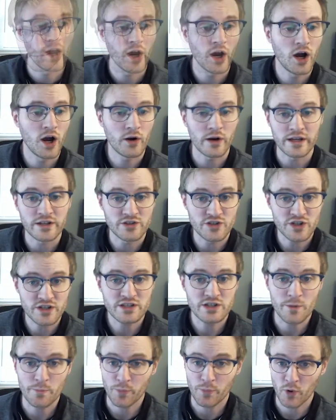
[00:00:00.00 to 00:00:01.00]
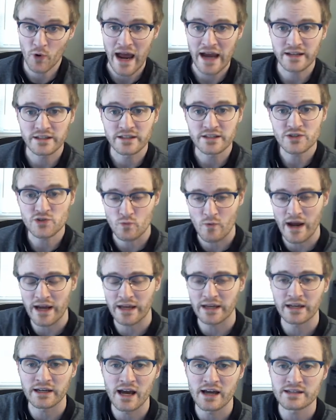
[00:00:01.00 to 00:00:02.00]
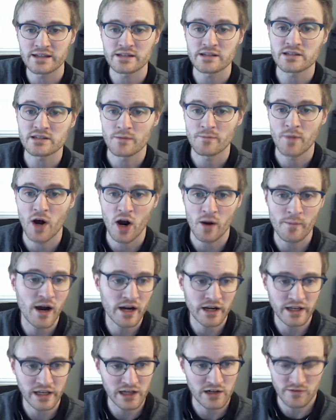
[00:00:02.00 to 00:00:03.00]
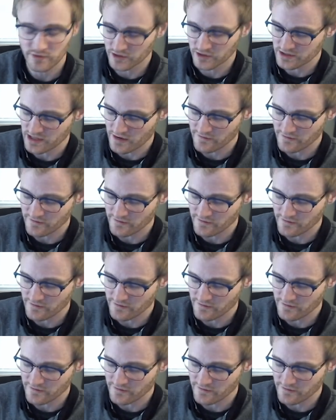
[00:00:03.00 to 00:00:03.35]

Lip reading: All right, just to practice recognizing some harmonic intervals,